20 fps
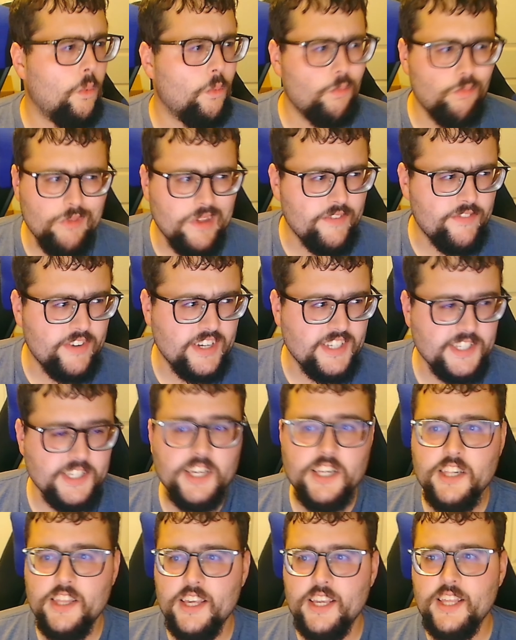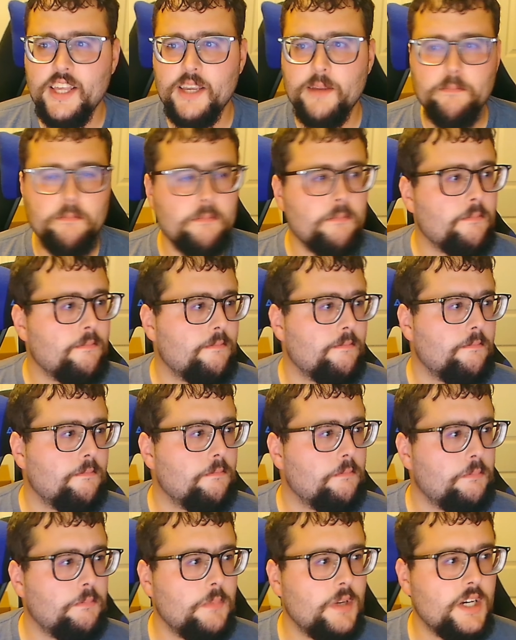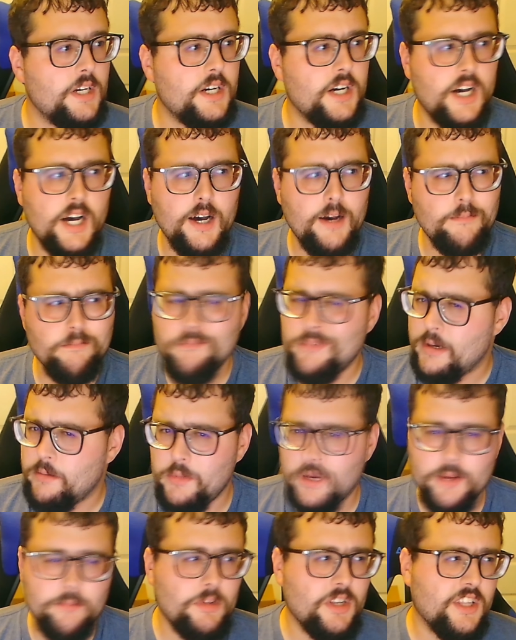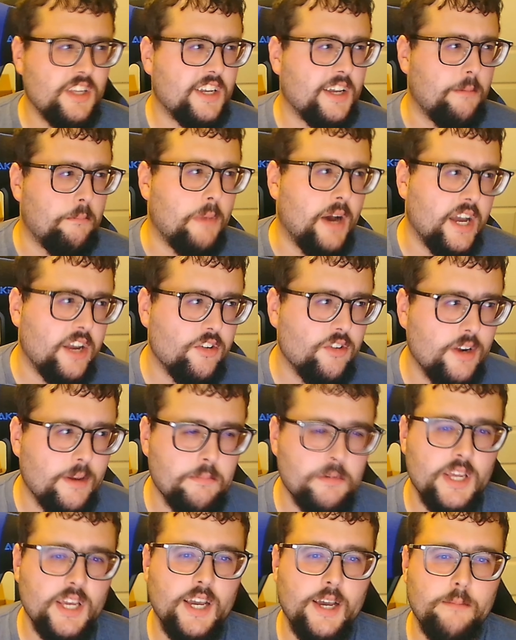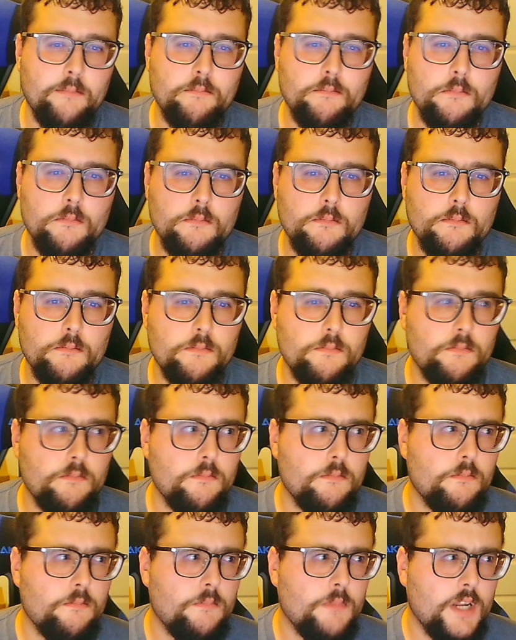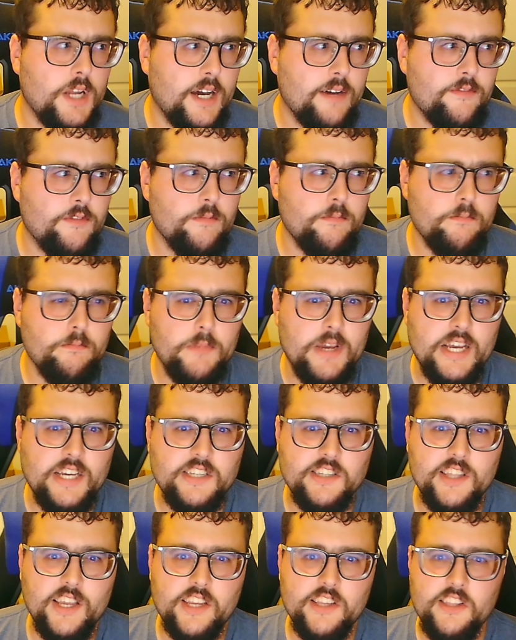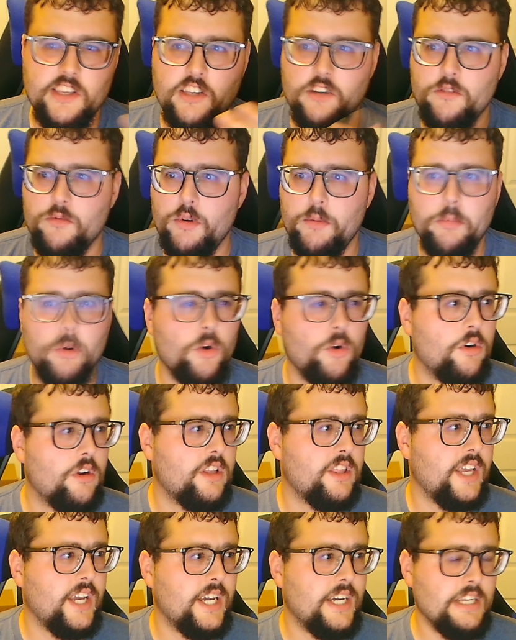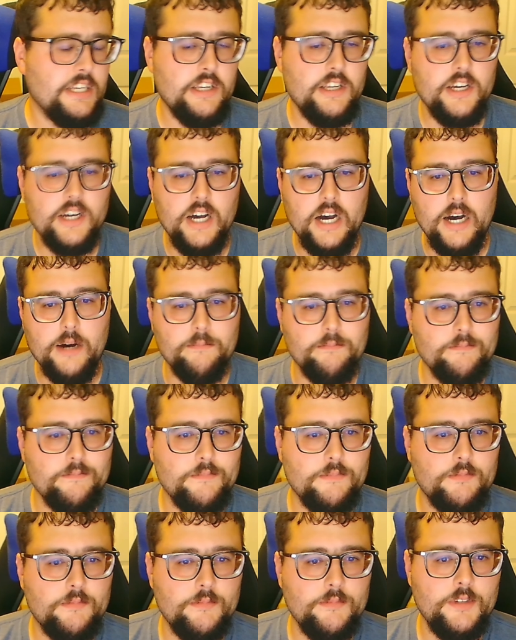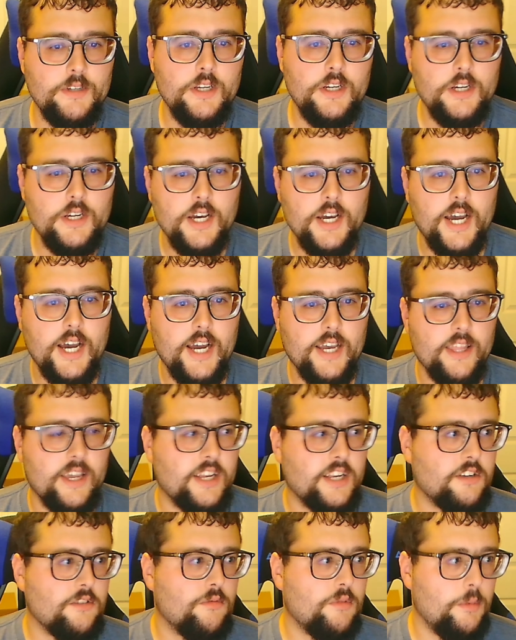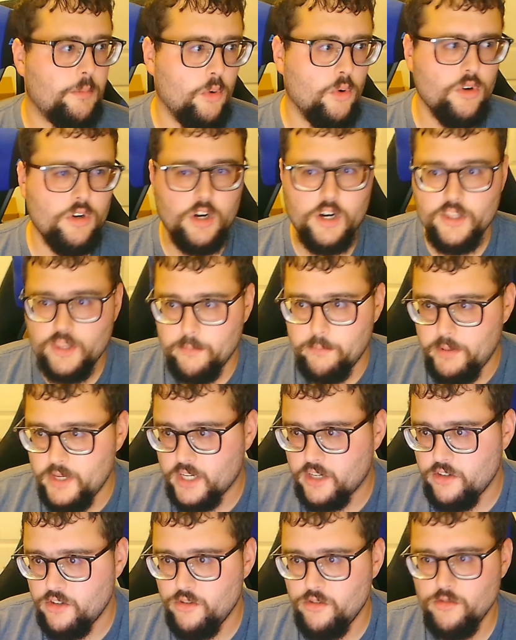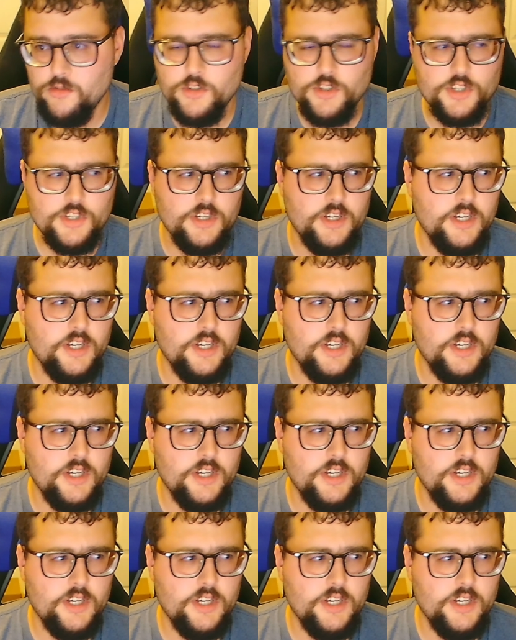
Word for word: if I see anything like um, I mean, like a minor update. I'm not as likely to report on that. Um, I like to report on the big news,